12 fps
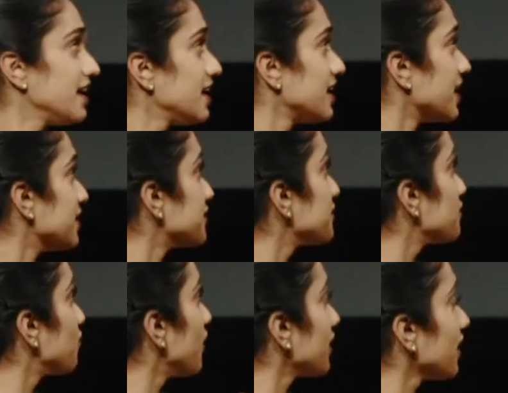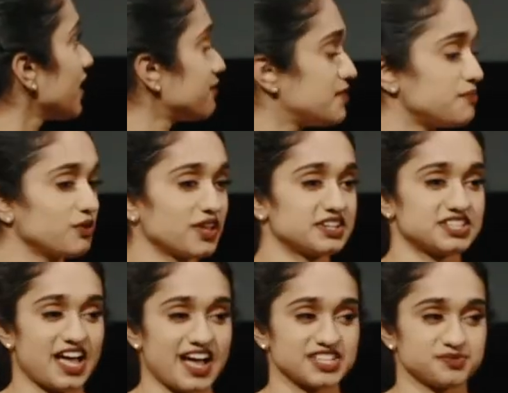And what a lot of people like
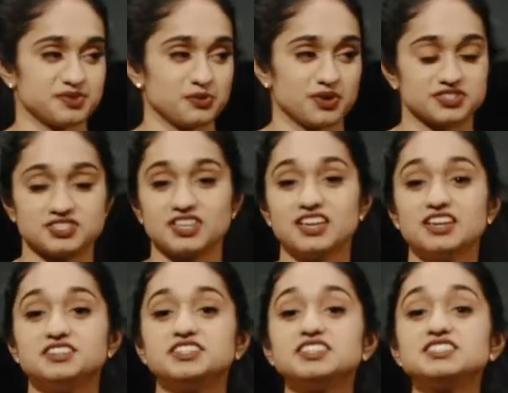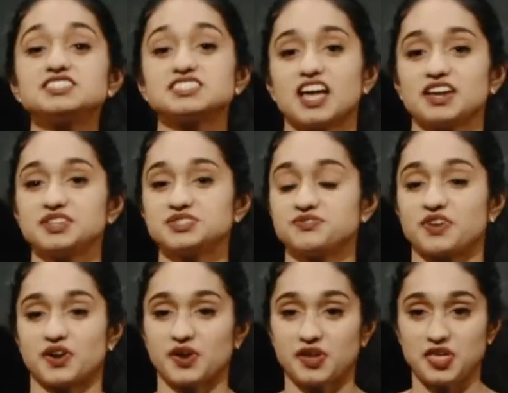to ask me was, did Science
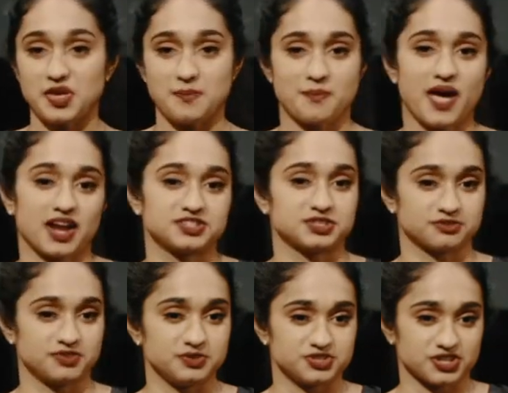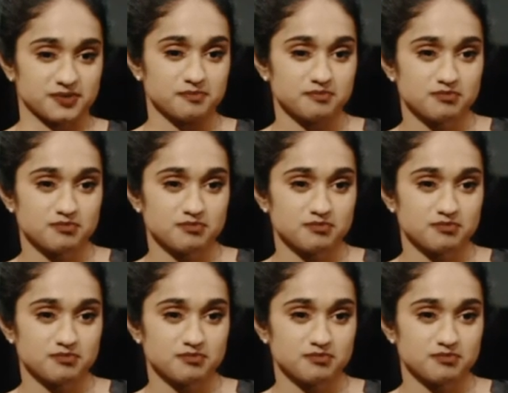Fair impact your future?